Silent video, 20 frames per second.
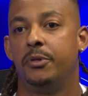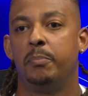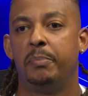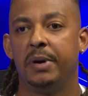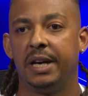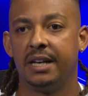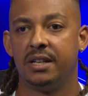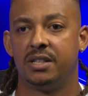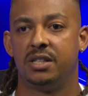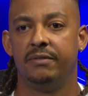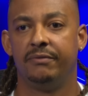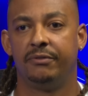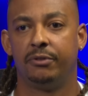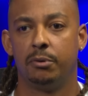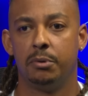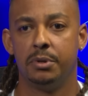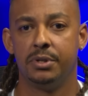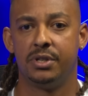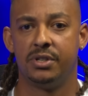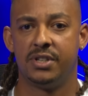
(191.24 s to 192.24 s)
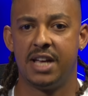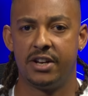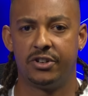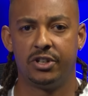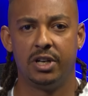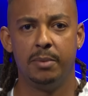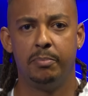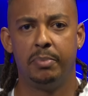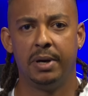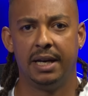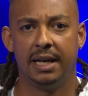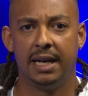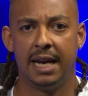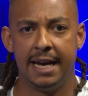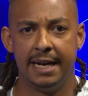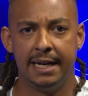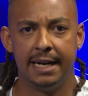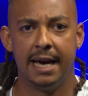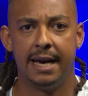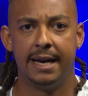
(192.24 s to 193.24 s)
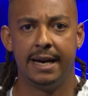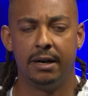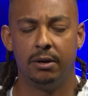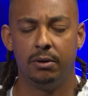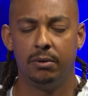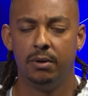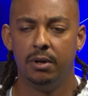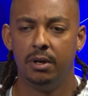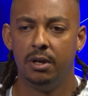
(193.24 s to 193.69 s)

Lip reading: biggest influence is actually pit lane layout.